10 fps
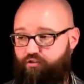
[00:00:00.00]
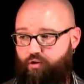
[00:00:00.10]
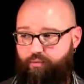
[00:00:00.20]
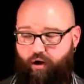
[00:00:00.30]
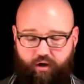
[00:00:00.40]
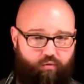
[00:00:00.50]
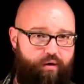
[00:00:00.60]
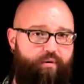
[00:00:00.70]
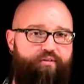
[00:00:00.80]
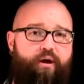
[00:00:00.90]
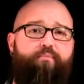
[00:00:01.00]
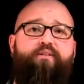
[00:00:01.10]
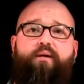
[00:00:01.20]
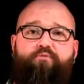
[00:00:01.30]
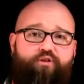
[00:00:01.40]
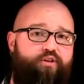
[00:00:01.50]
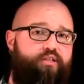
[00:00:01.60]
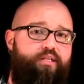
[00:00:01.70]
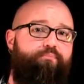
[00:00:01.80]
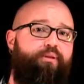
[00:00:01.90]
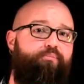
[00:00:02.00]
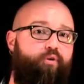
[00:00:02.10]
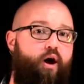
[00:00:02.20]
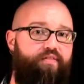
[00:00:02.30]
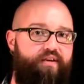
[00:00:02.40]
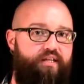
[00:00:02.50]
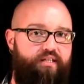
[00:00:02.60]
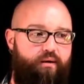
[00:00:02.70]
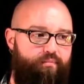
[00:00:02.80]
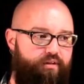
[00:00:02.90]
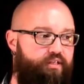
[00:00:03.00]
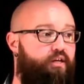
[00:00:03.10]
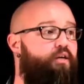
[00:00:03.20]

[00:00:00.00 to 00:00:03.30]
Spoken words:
So I'm not going to worry about numbers. I'm just going to simply plot these numbers.